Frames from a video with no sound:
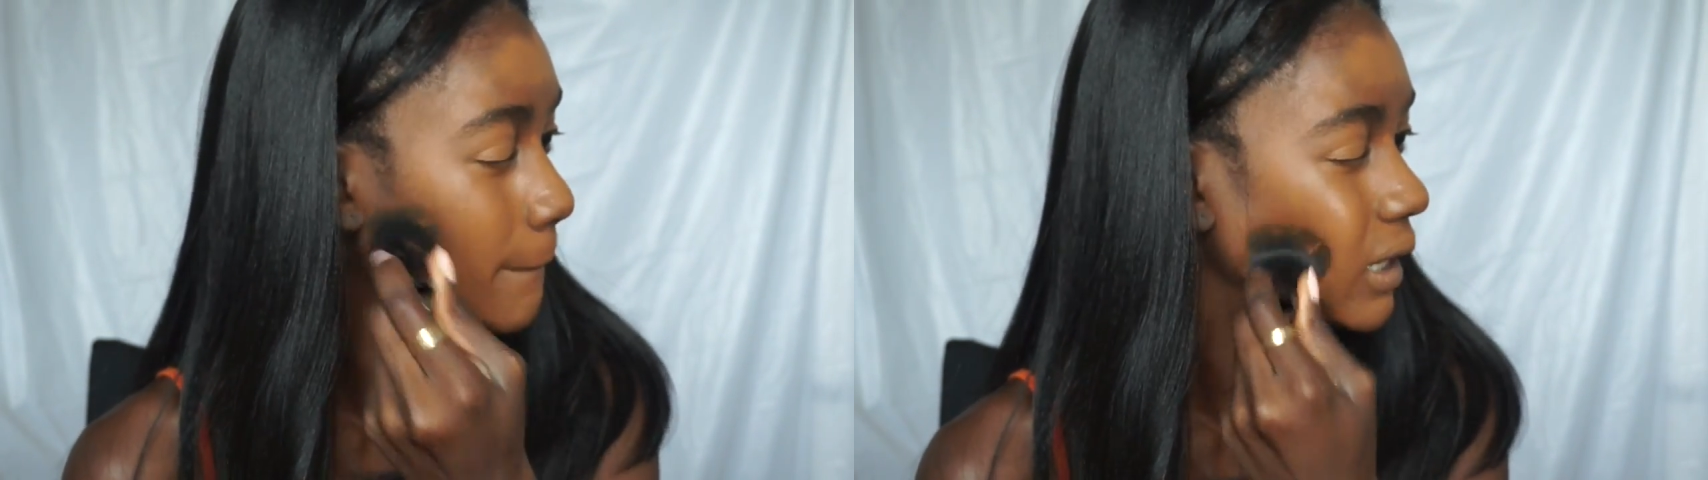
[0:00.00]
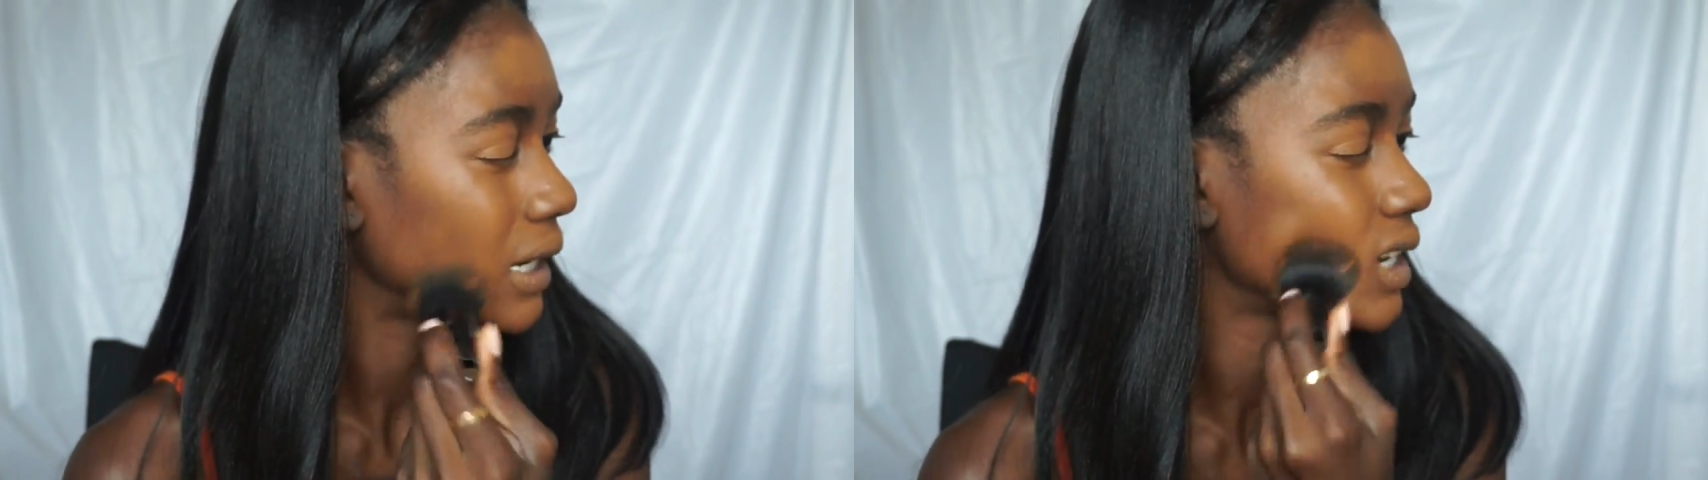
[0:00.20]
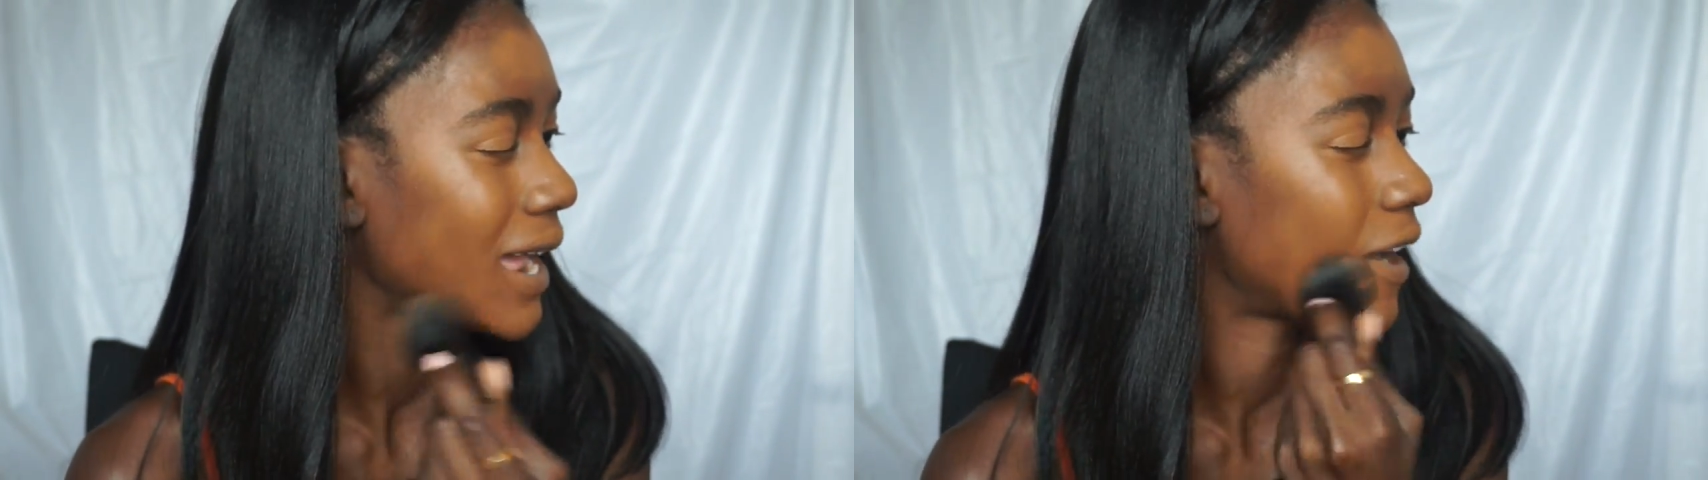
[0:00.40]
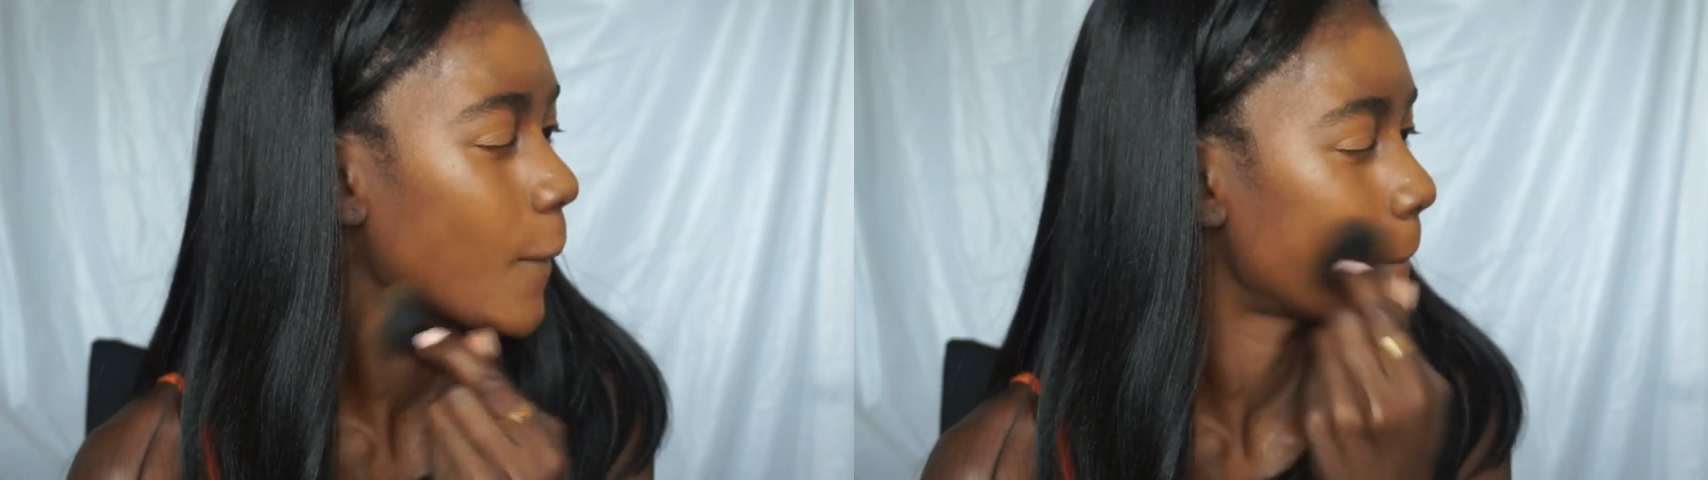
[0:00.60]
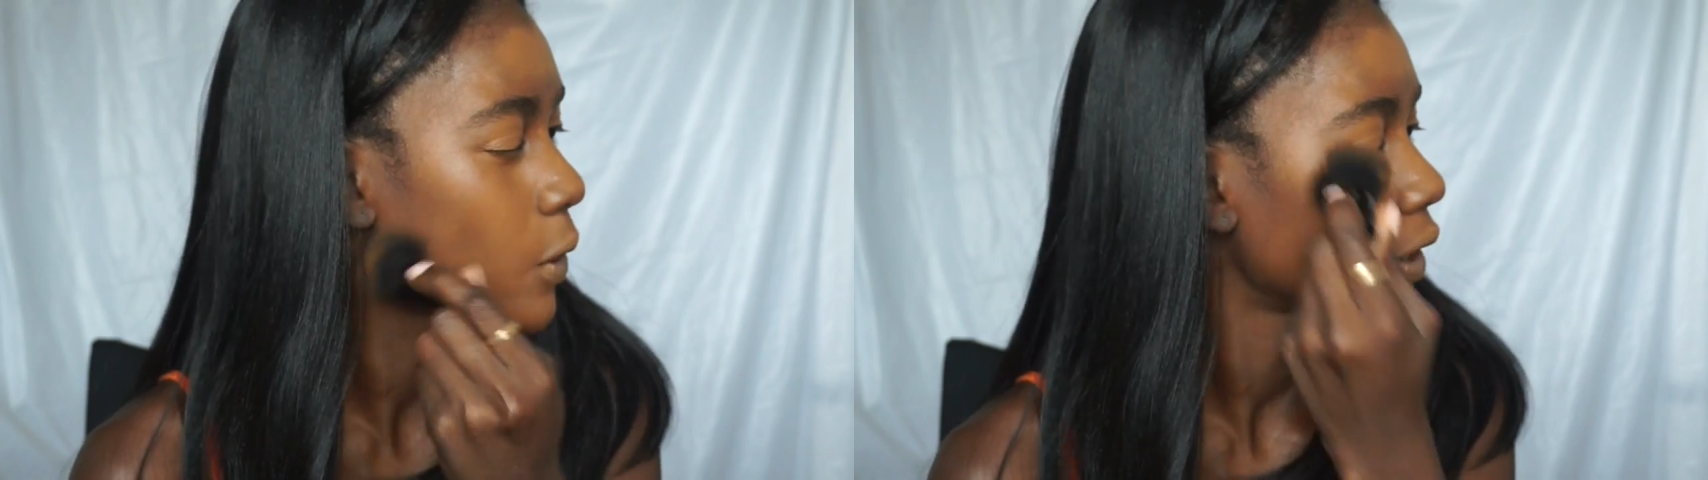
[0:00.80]
blend it
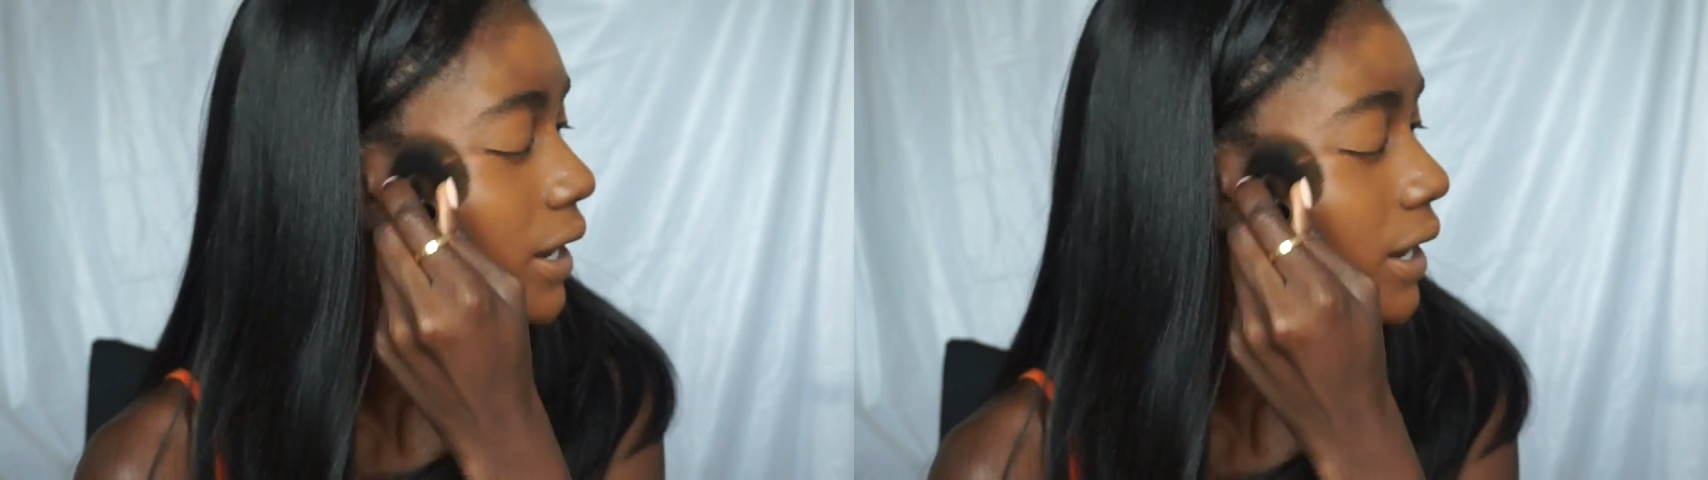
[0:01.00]
out more.